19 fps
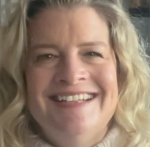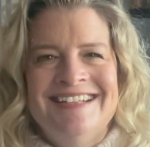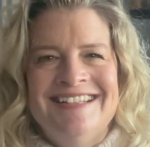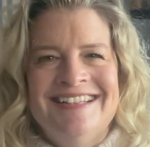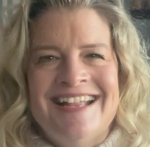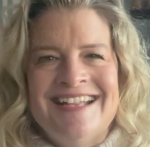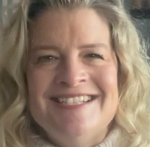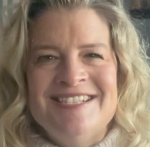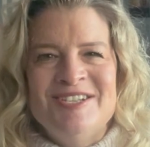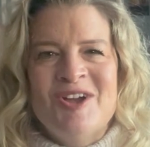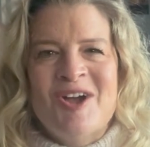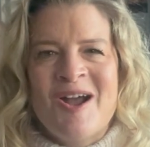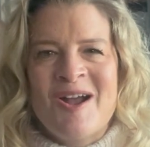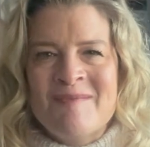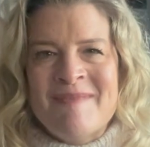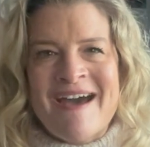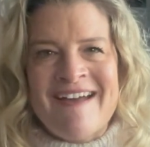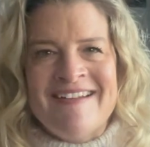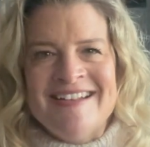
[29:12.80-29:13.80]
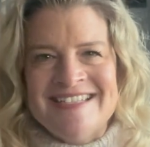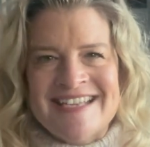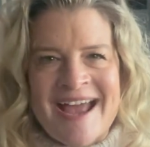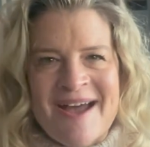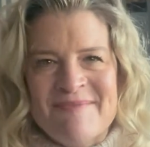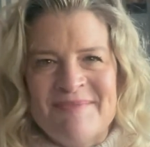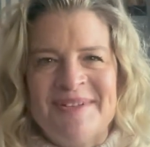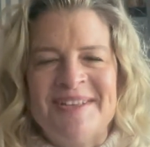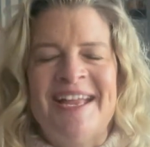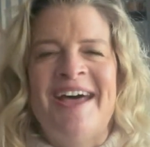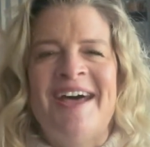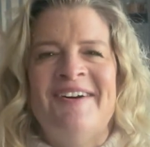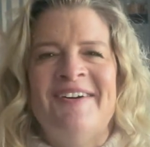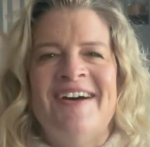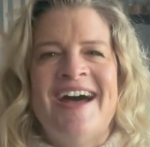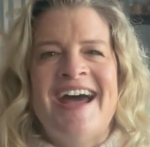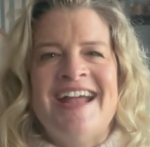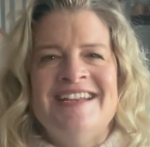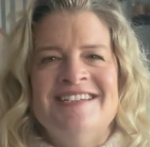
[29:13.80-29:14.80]
let's talk about it down below.
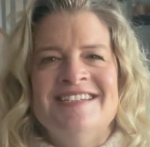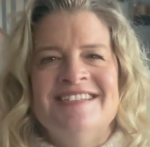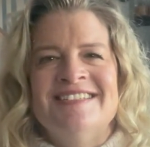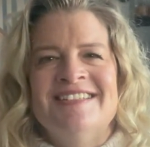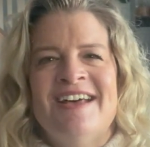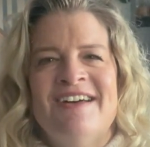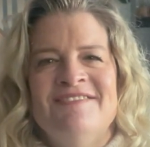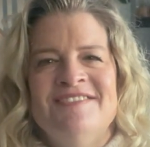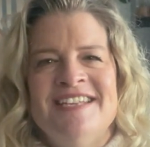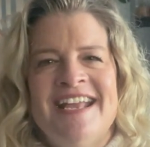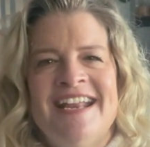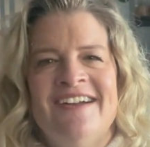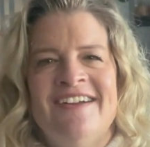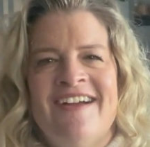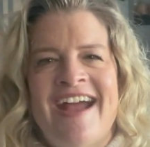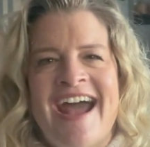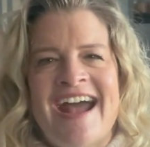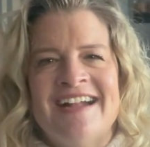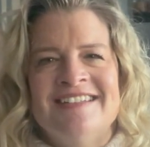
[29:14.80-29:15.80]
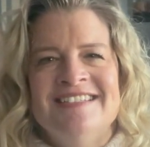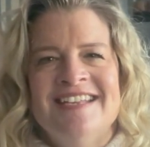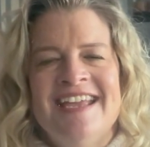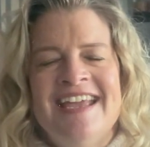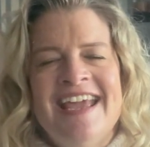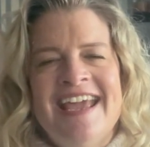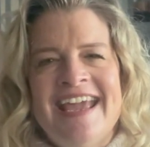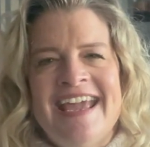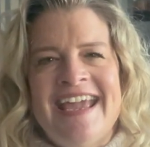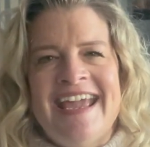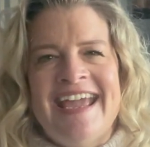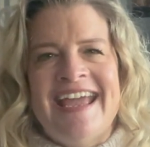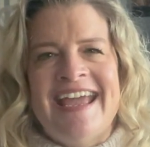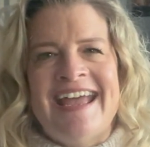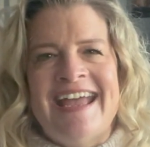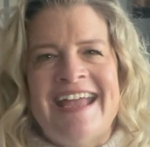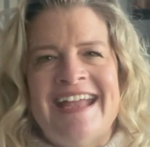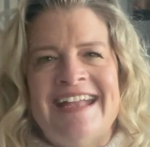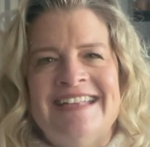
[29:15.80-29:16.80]
I just love to interact.
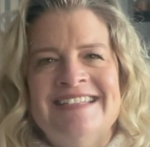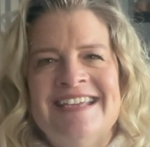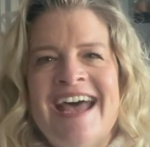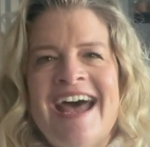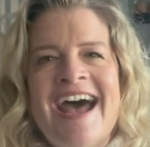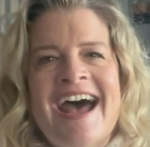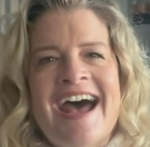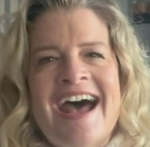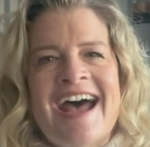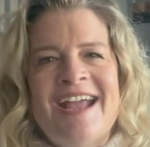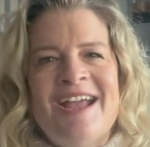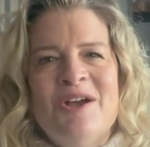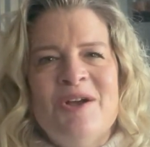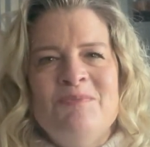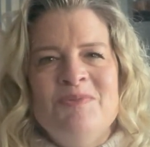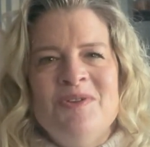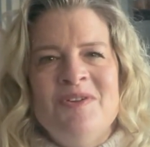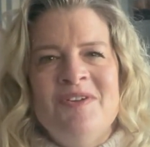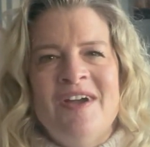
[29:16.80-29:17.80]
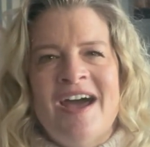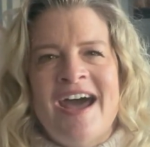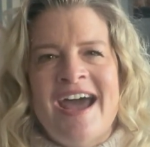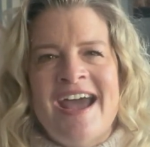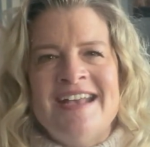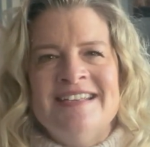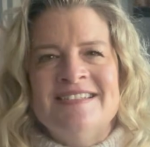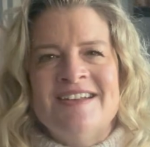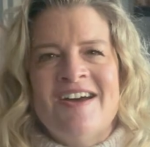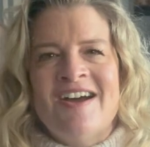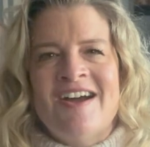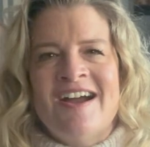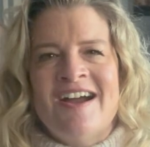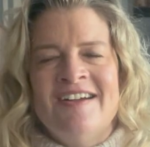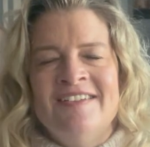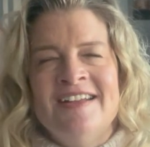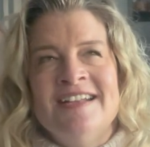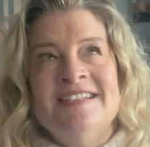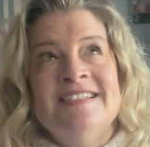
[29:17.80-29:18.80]
And I hope you guys
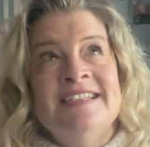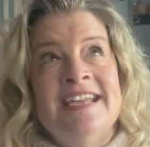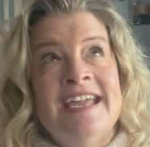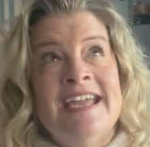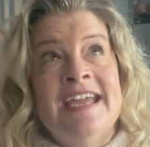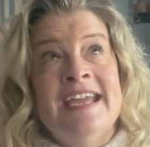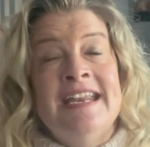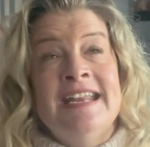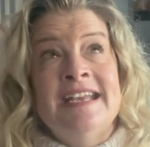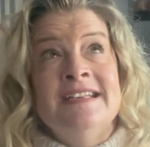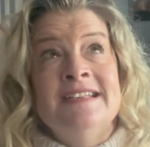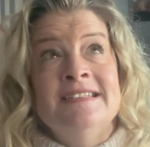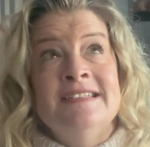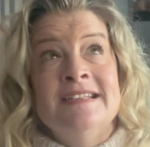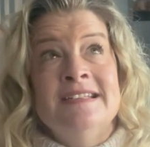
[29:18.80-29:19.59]
are, let's see, it is